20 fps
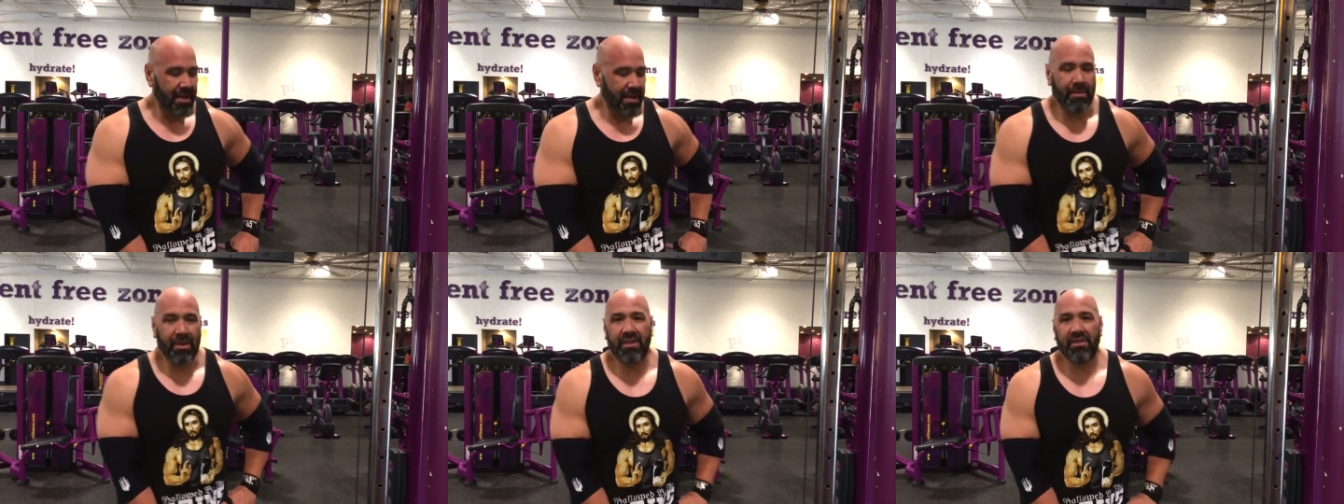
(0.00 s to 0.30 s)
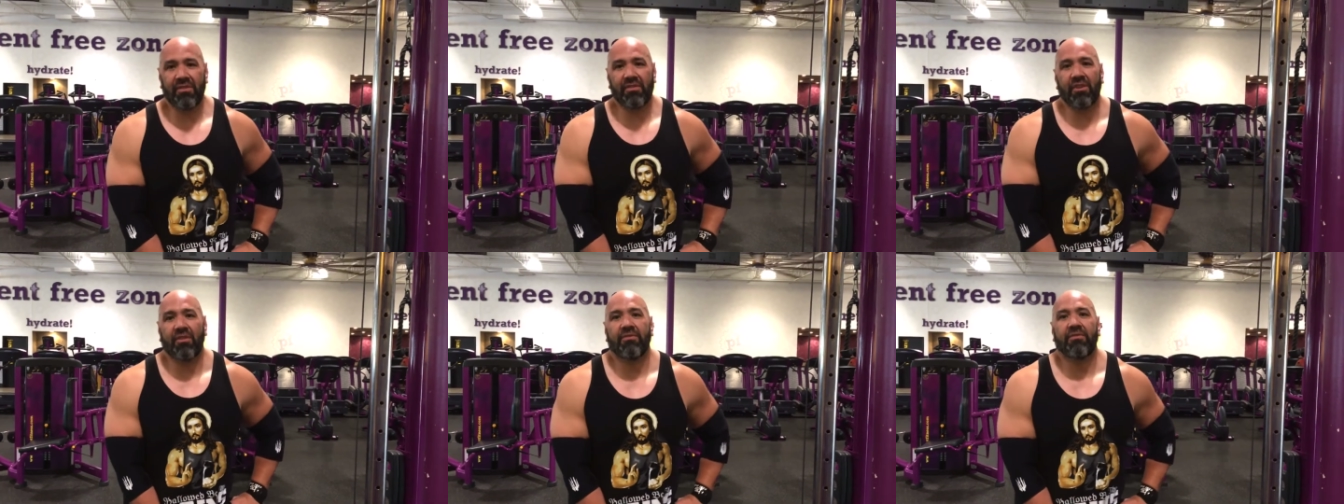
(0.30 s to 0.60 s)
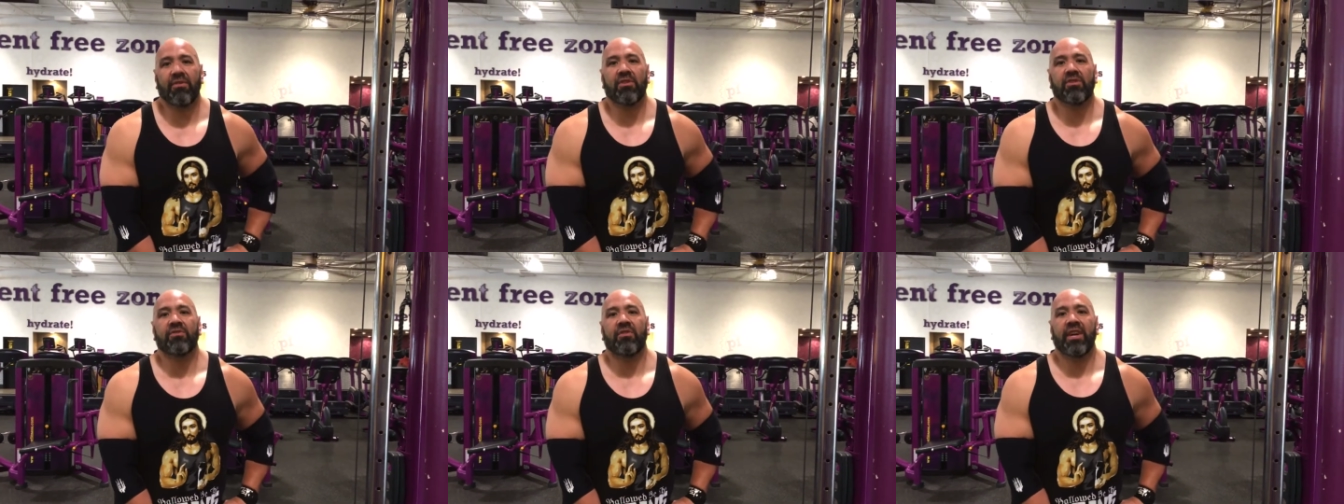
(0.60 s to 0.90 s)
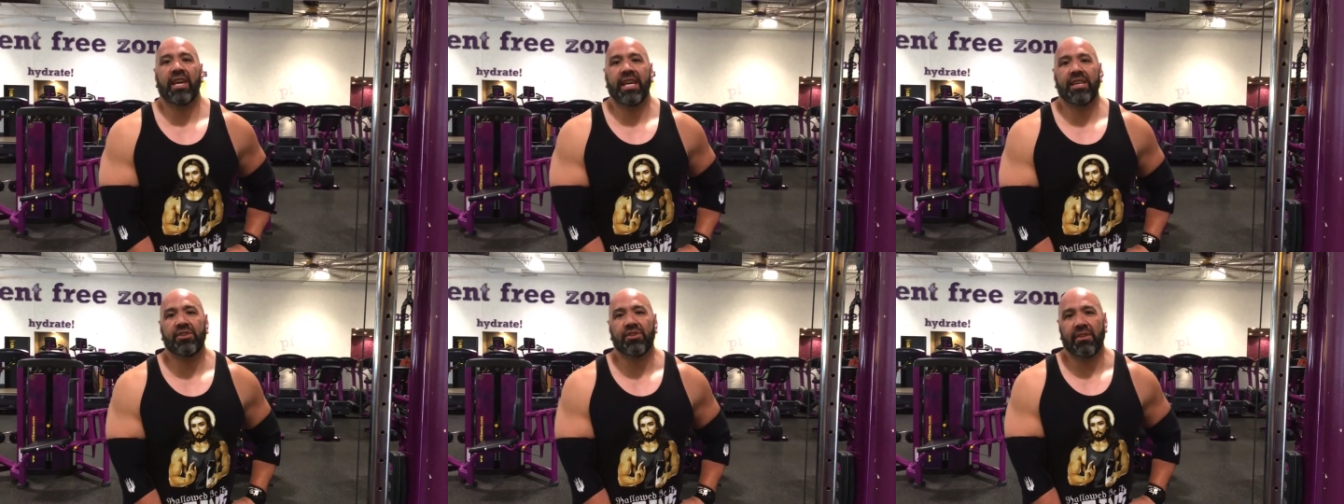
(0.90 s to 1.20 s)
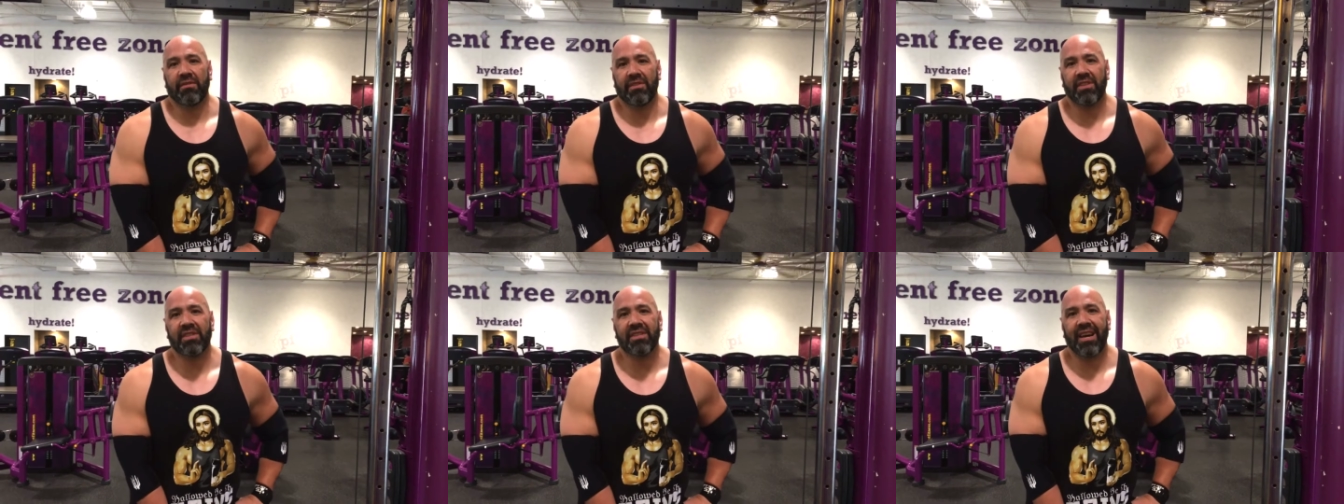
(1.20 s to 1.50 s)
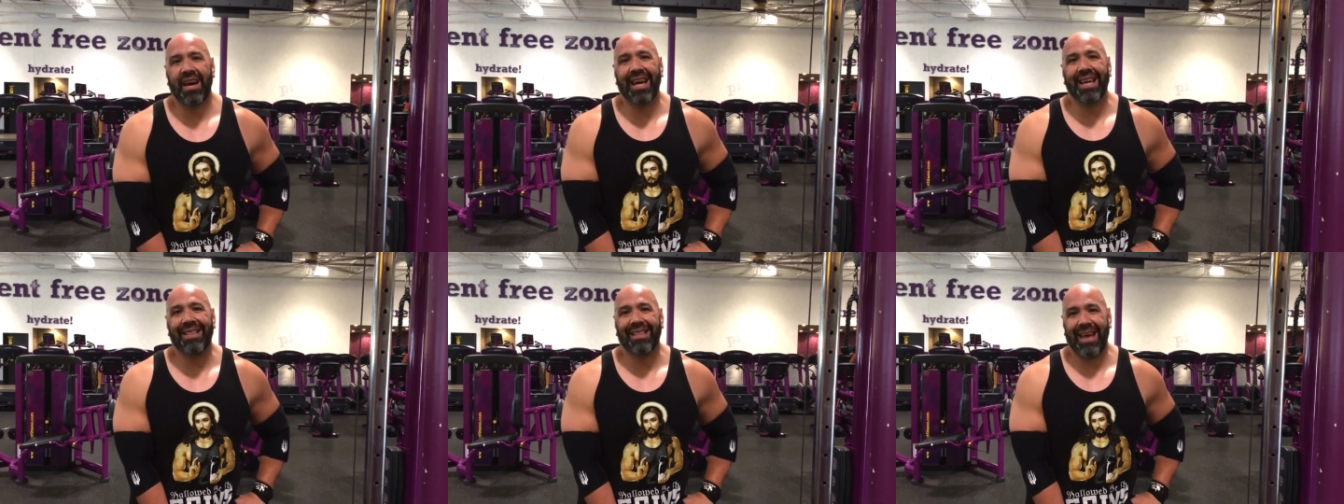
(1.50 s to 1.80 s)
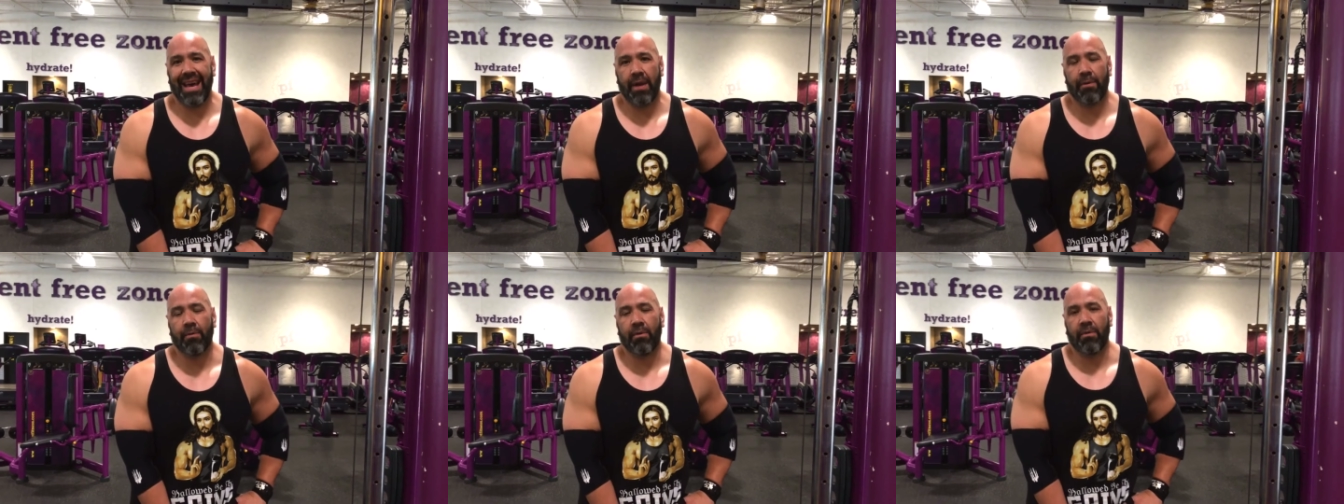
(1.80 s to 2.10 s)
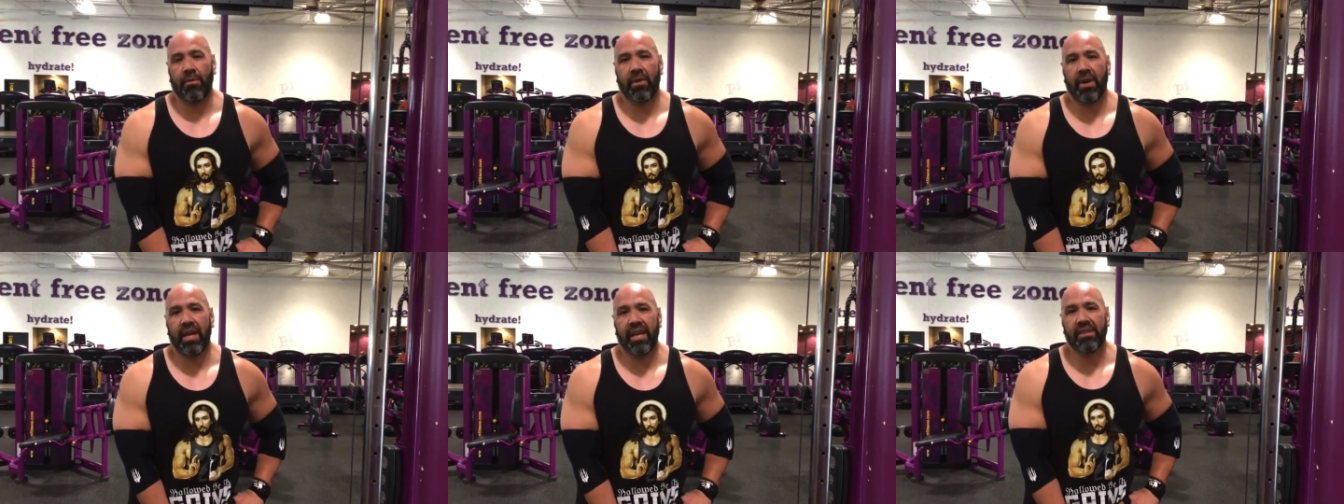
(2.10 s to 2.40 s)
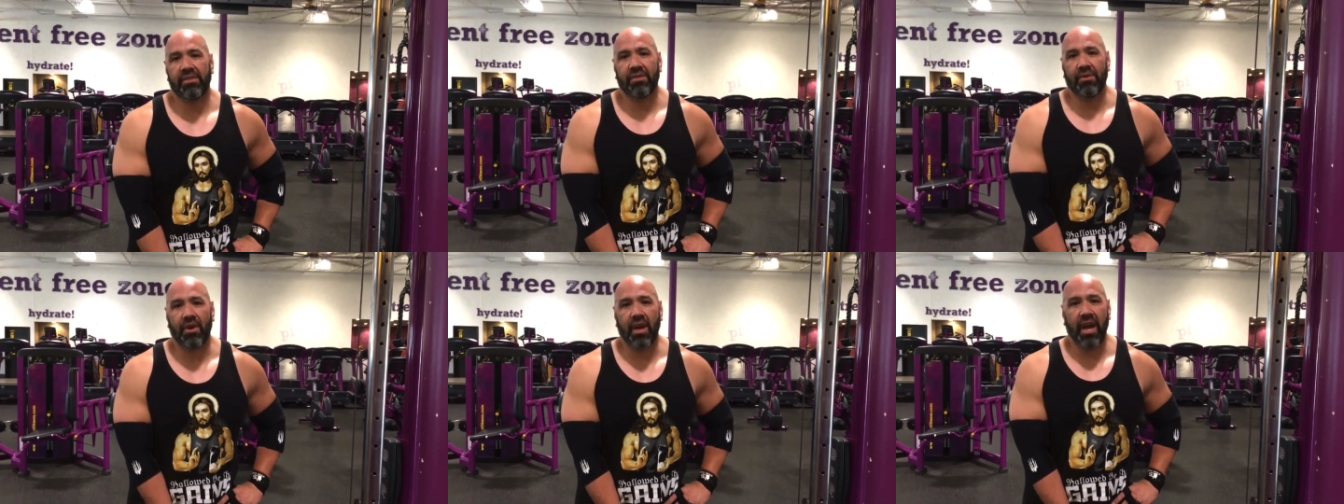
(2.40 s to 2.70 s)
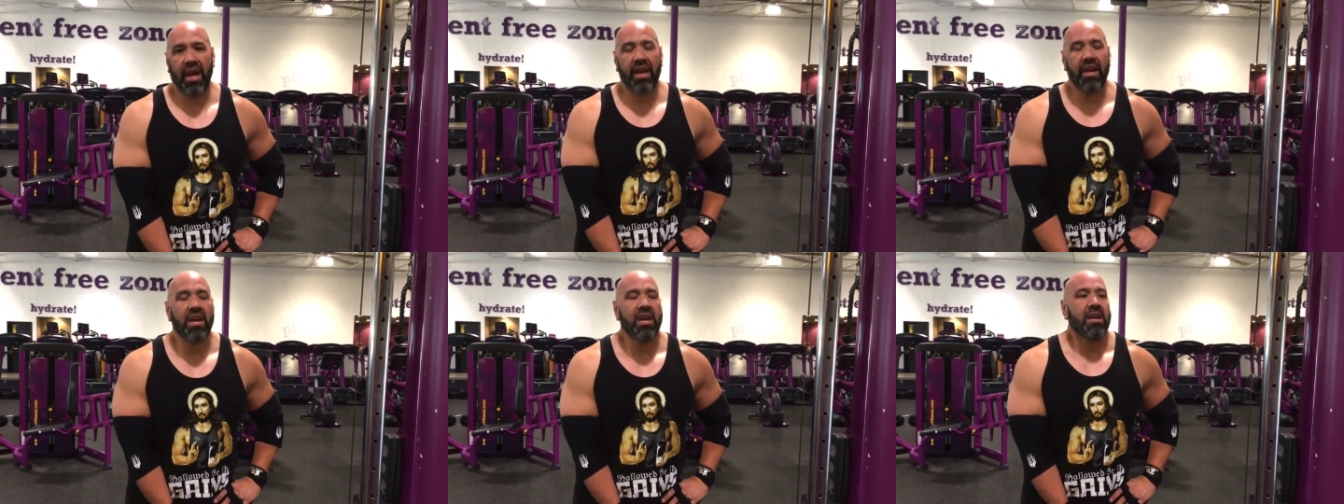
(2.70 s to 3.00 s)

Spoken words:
But this is our first variation of a side lateral raise, okay?